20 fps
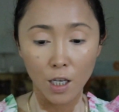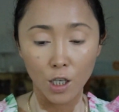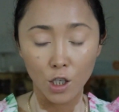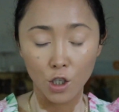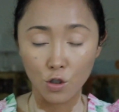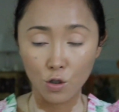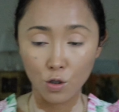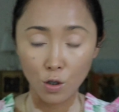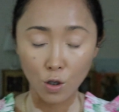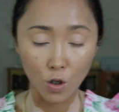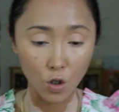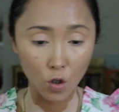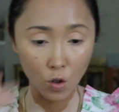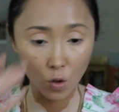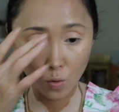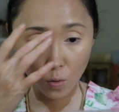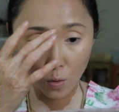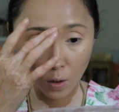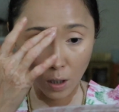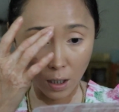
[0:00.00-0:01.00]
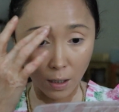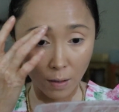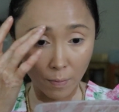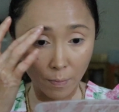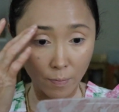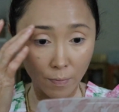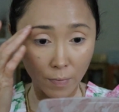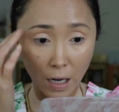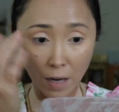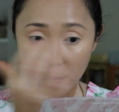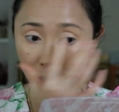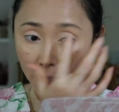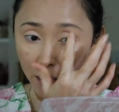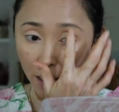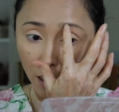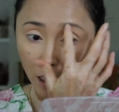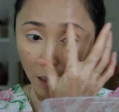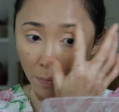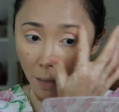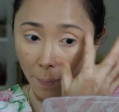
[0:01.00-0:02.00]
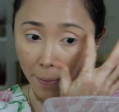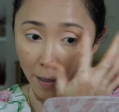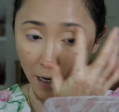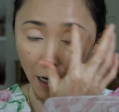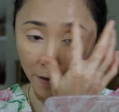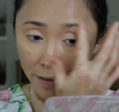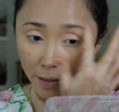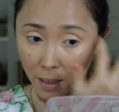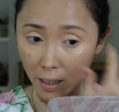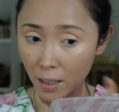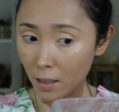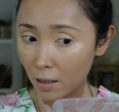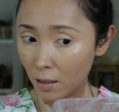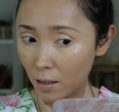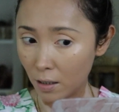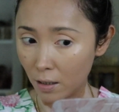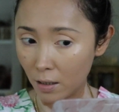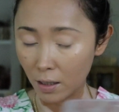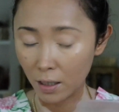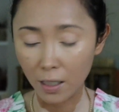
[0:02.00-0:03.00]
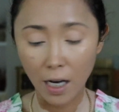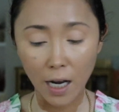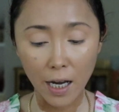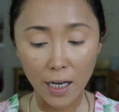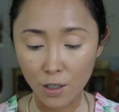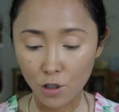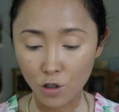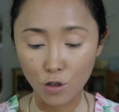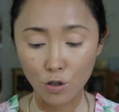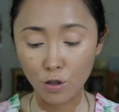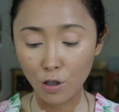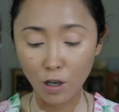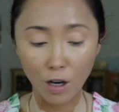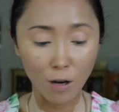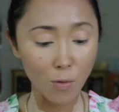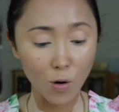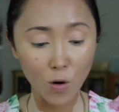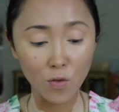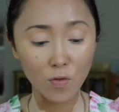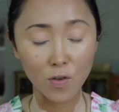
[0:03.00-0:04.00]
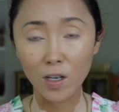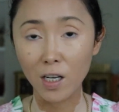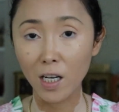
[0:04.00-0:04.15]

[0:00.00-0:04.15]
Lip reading: So I've been telling my parents, like, guys, just come over.